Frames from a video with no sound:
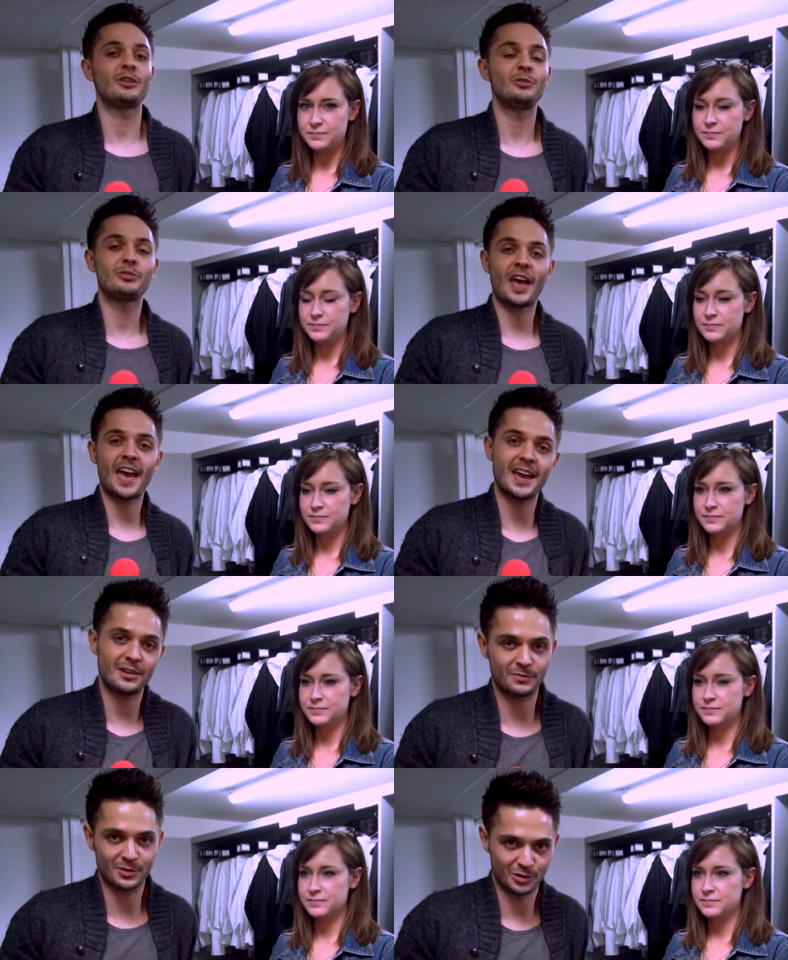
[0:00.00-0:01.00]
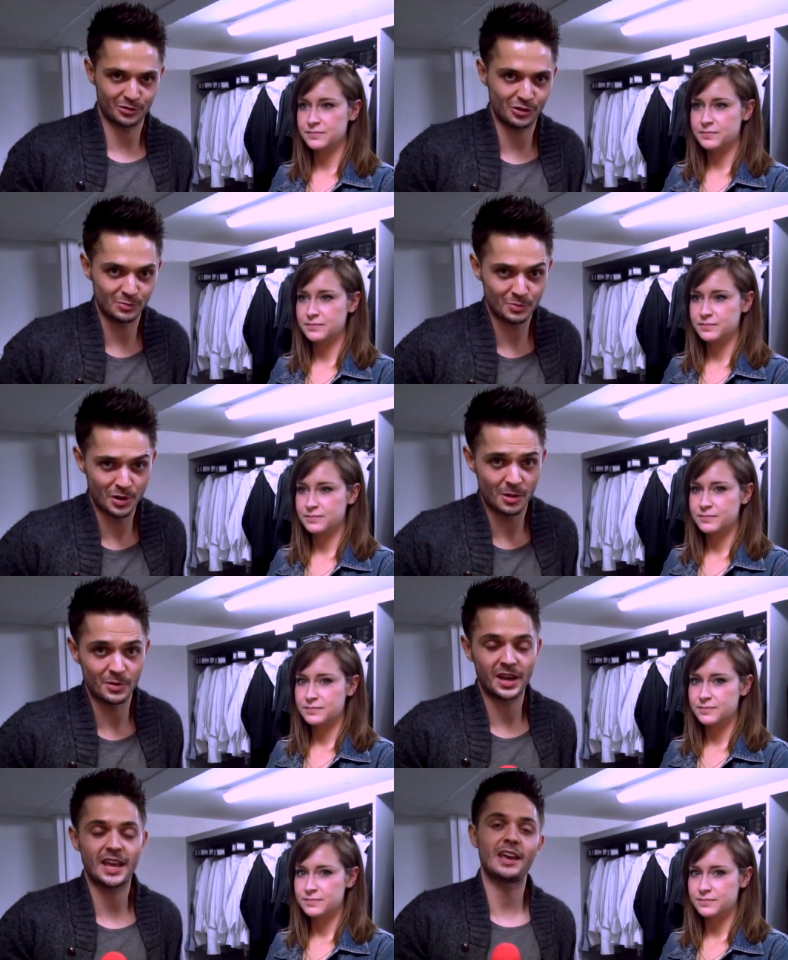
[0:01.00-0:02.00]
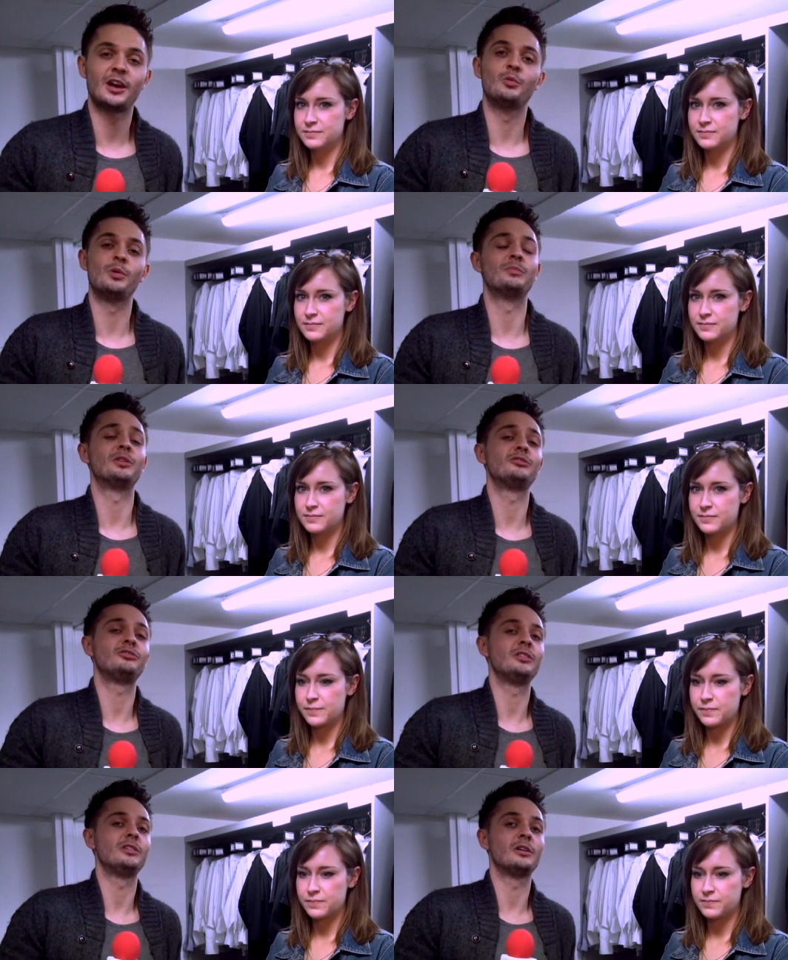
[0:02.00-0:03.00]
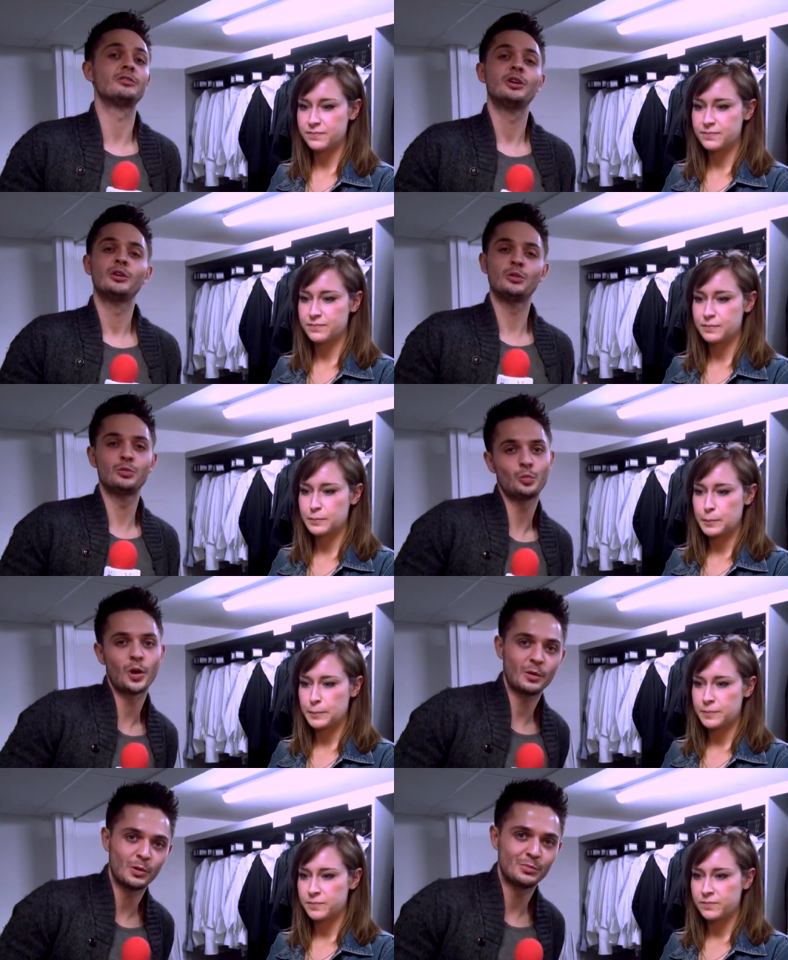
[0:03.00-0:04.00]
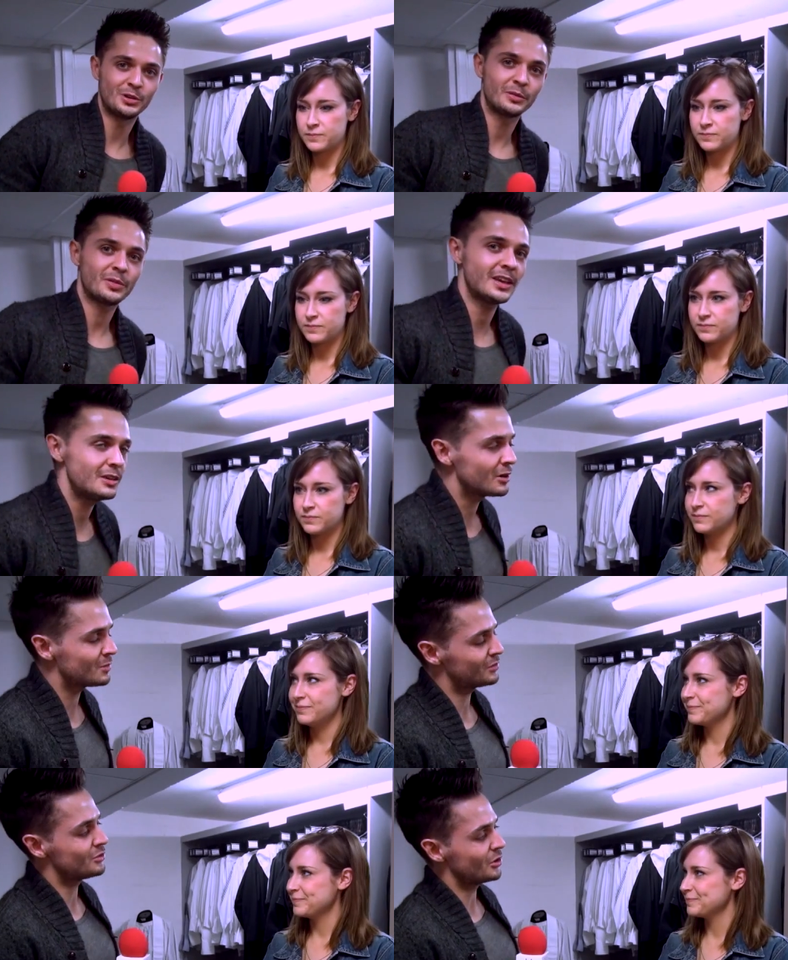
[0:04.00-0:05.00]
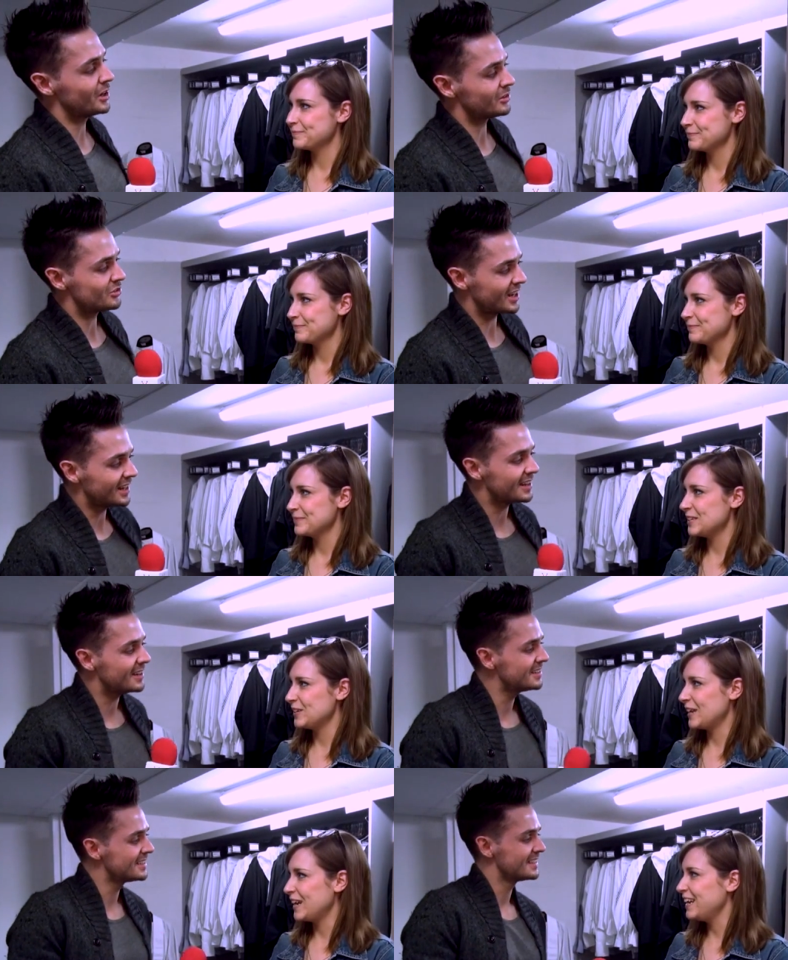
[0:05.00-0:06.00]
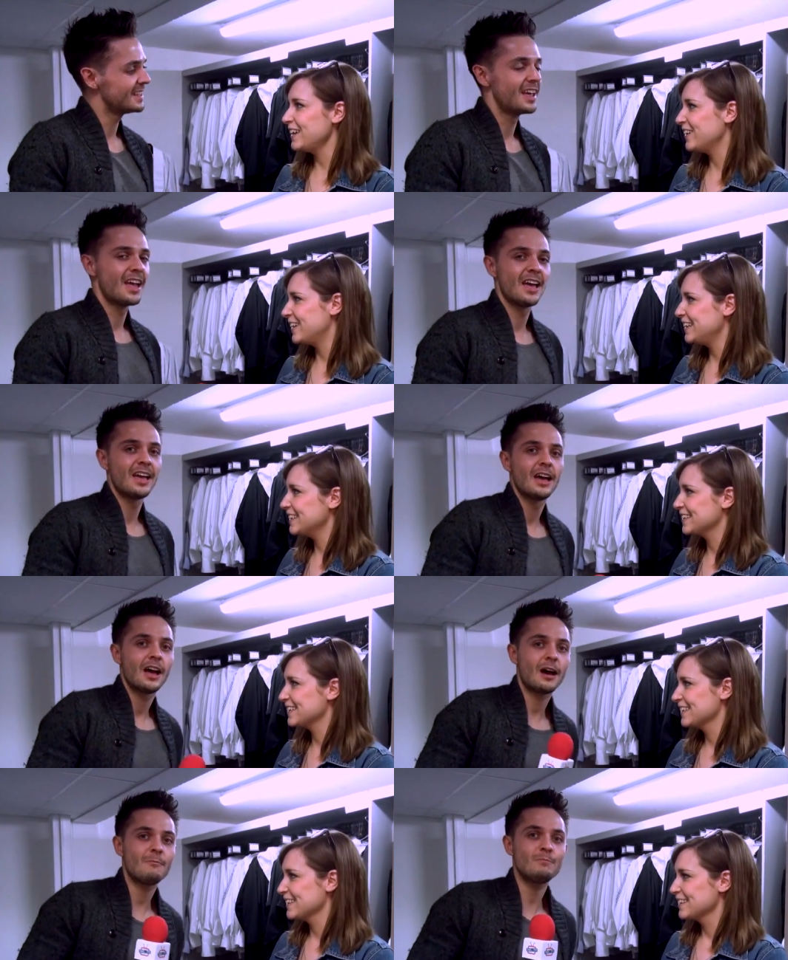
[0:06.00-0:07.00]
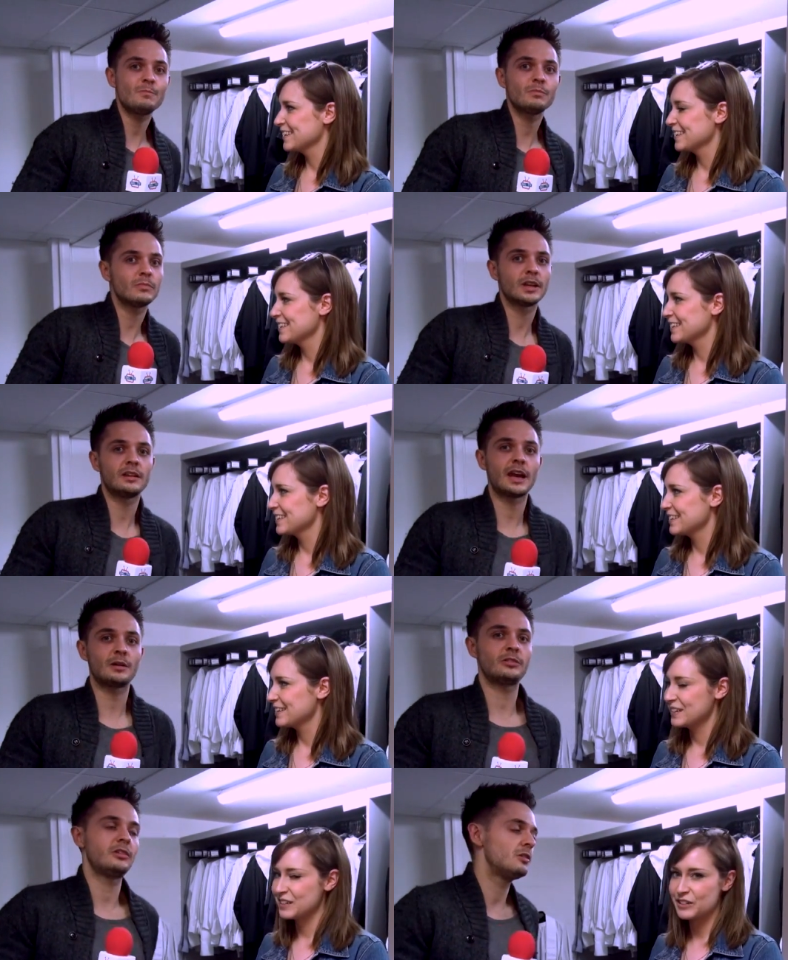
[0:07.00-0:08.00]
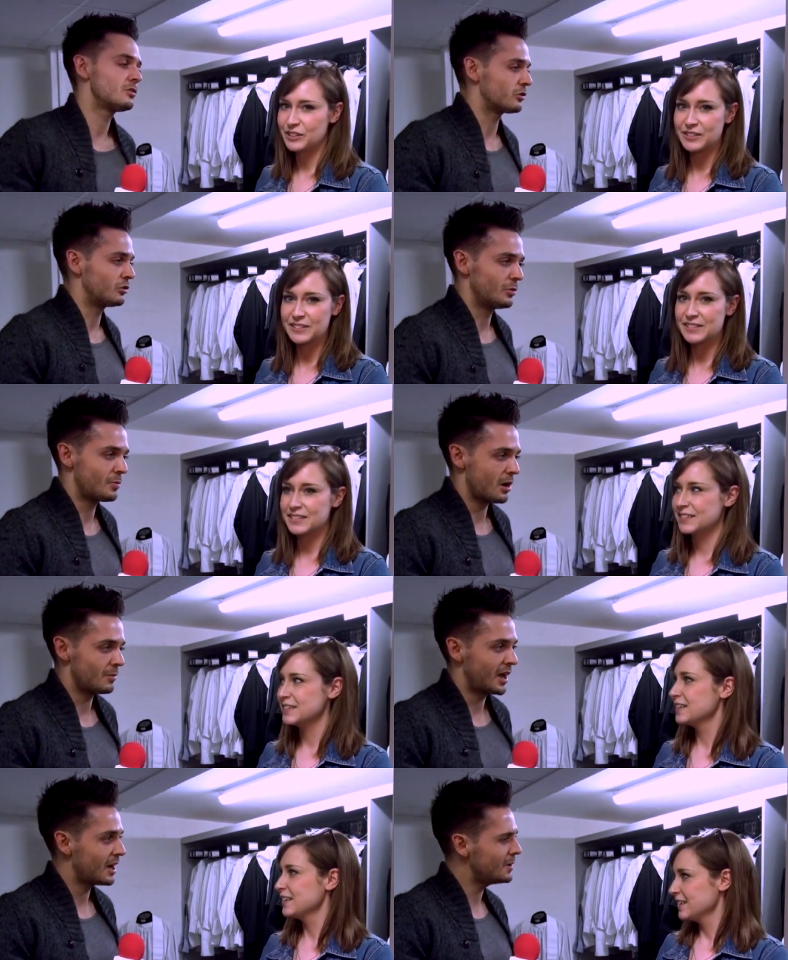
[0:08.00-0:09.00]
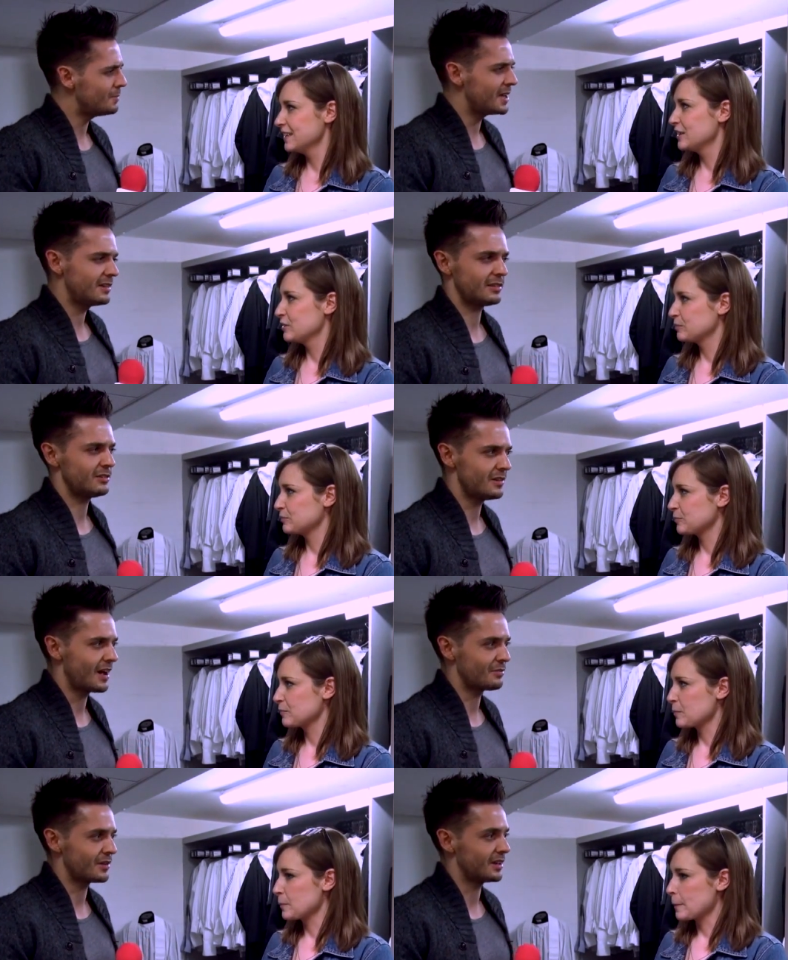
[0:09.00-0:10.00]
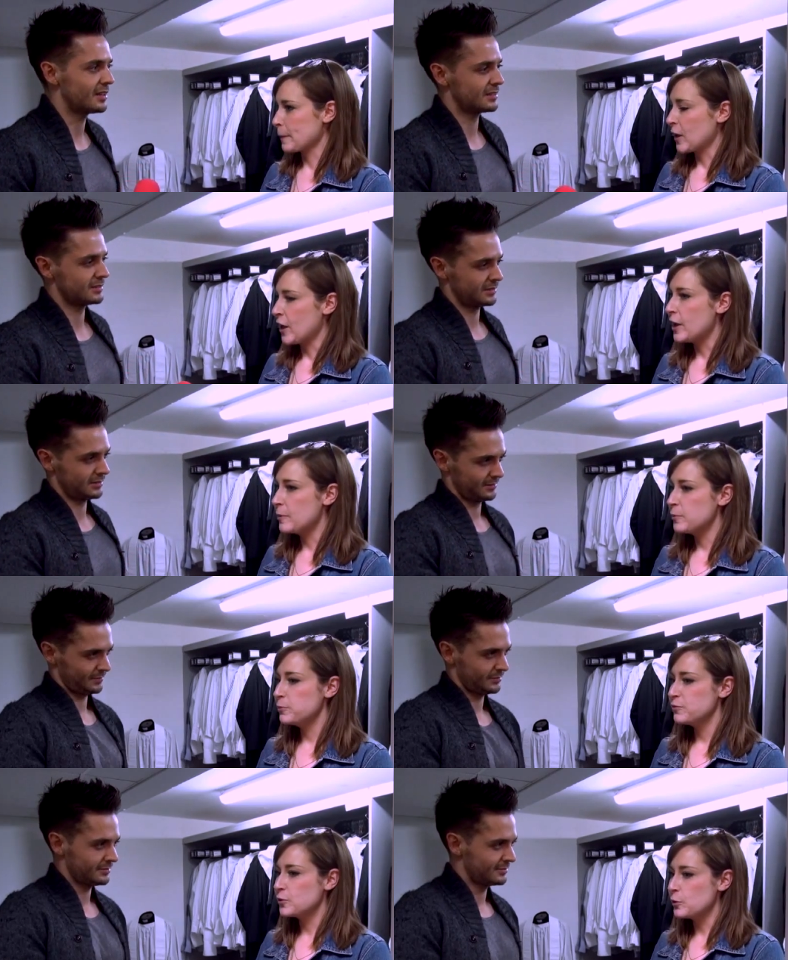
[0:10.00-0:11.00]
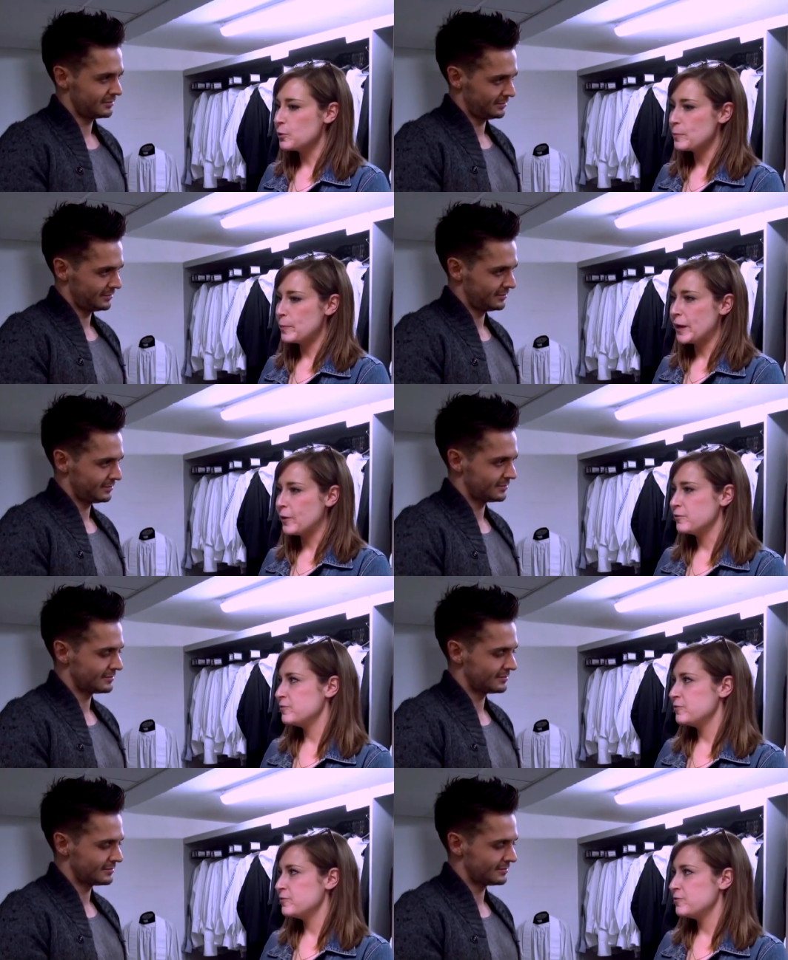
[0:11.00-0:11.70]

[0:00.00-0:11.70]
Speaker 1: who's the head of the costume department here at Wimbledon Studios, called Wear Wimbledon. Thank you very much for joining us, Jen. Hello.
Speaker 2: Okay, hi.
Speaker 1: Um, now it's a huge costume department. How many pieces do you have here?
Speaker 2: Um, we've got about